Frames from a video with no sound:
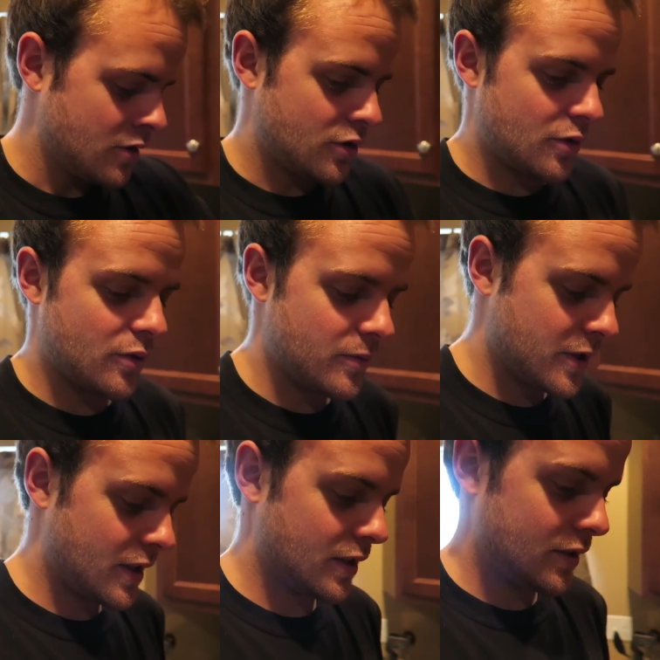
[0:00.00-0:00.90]
So we're
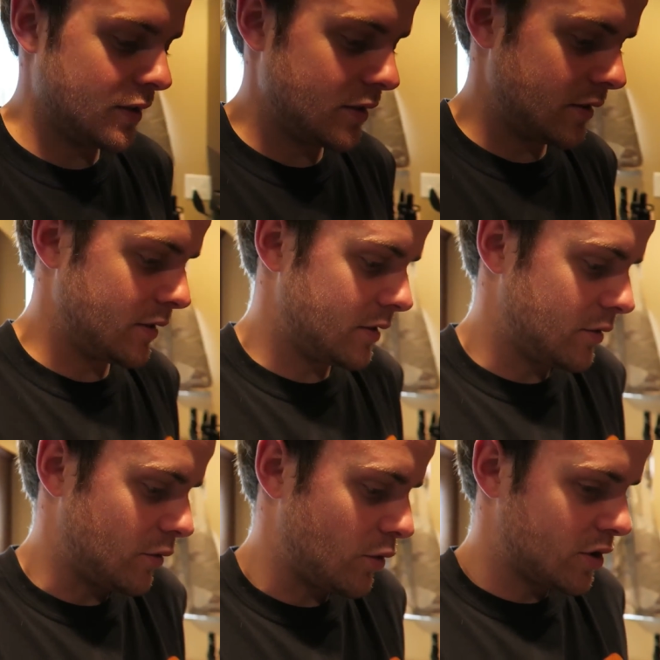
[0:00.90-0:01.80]

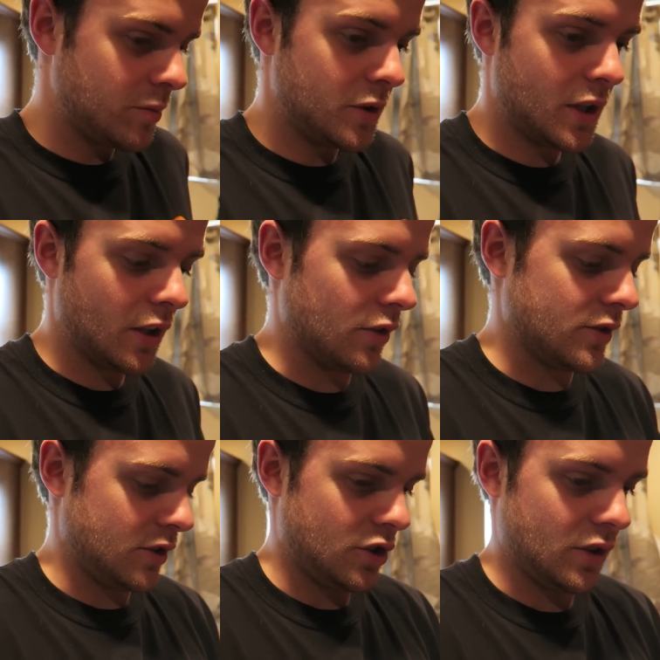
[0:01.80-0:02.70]
making roasted
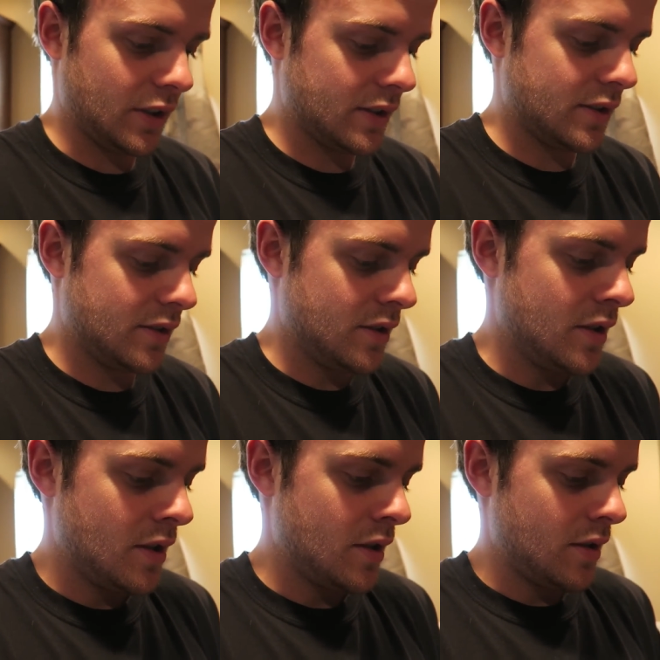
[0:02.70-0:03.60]
potatoes that she likes
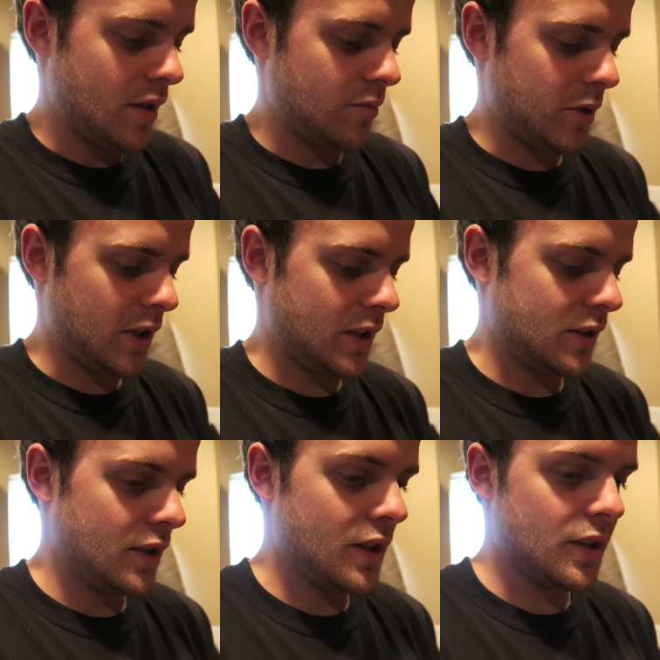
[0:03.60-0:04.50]
and
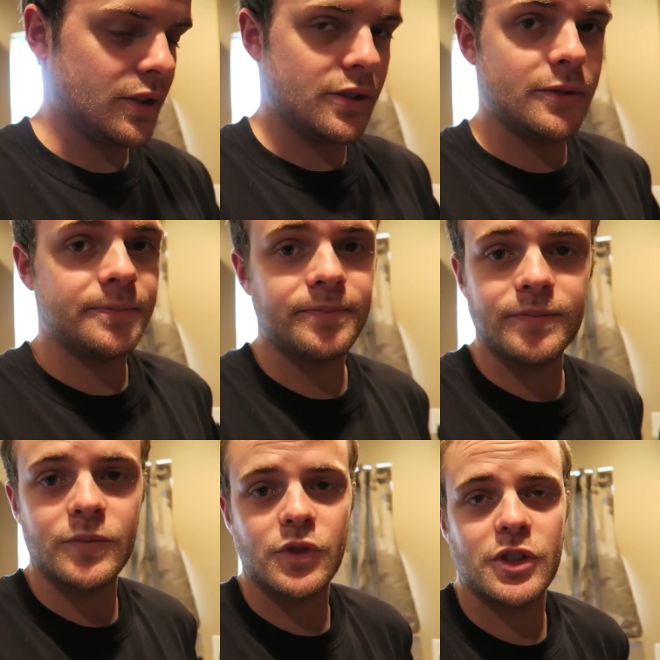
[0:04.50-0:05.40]
bacon and eggs.
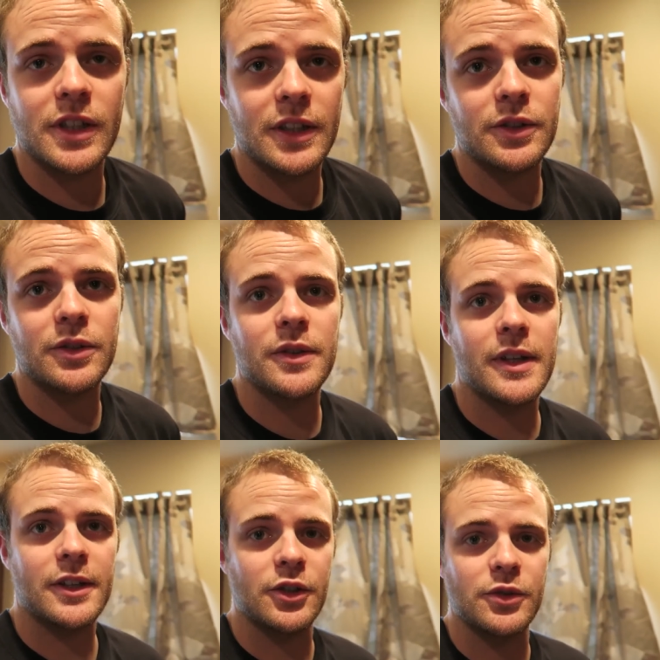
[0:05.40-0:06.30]
And we'll see how
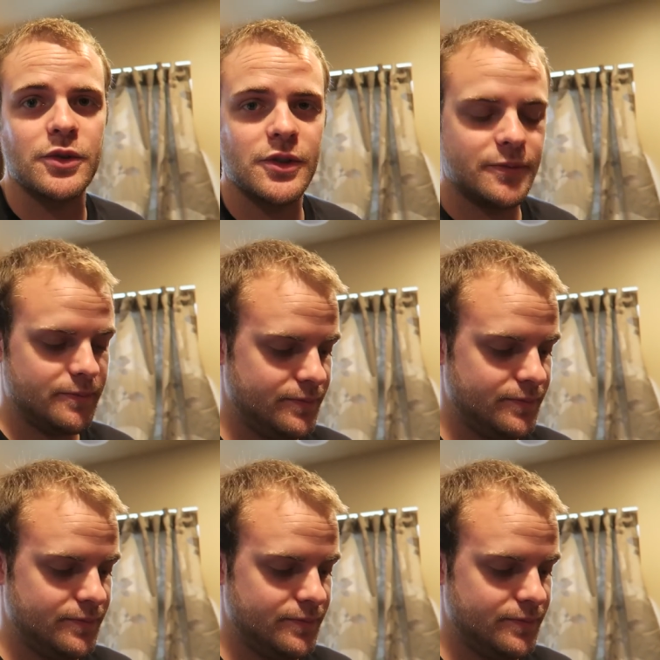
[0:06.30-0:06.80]
that goes.